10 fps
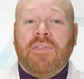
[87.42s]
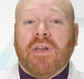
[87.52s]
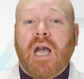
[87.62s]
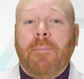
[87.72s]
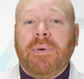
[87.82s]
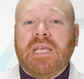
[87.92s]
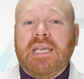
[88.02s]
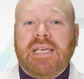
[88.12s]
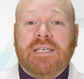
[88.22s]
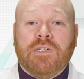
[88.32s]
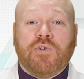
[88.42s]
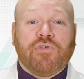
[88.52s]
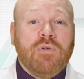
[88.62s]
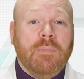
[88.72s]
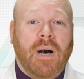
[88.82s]
The company is
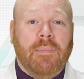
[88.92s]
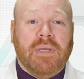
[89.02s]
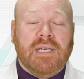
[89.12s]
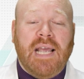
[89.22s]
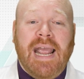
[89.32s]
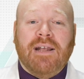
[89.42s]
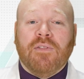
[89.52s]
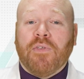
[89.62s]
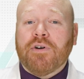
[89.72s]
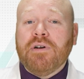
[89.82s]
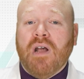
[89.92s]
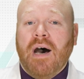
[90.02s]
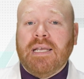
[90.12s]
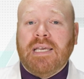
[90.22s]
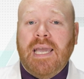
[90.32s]
TruAbutment, and their
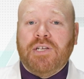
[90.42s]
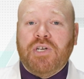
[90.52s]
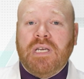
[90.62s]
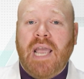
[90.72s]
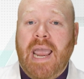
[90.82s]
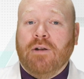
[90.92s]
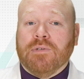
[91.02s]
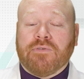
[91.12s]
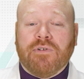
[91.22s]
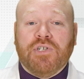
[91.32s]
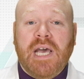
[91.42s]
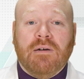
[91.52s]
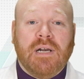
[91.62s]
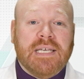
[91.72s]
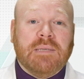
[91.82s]
non engaging angled screw
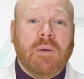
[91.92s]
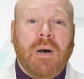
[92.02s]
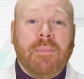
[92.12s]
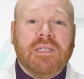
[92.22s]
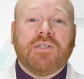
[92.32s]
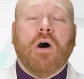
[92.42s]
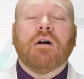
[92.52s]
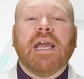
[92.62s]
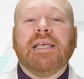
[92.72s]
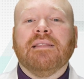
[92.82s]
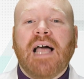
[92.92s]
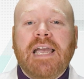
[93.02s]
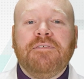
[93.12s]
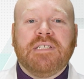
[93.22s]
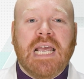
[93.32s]
channel custom abutments are a
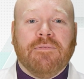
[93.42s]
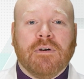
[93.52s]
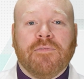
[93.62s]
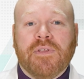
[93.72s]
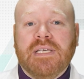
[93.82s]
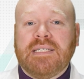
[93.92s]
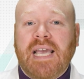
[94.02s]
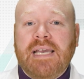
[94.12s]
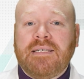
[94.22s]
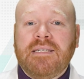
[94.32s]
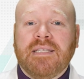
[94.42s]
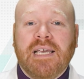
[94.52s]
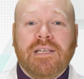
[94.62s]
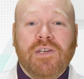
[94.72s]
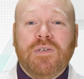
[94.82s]
lifesaver for these cases
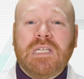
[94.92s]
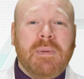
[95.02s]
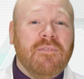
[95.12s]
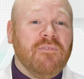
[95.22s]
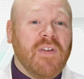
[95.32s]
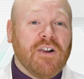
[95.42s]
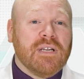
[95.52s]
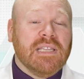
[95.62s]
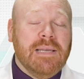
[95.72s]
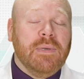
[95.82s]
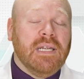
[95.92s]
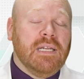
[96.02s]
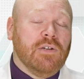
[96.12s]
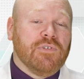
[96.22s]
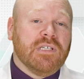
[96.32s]
that used to be very limited
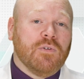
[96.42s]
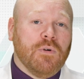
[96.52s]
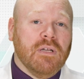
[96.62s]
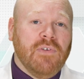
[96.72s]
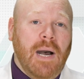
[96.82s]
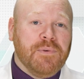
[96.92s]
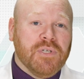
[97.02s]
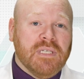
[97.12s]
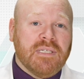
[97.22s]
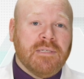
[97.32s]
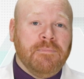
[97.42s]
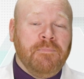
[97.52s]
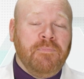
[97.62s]
in restorative options.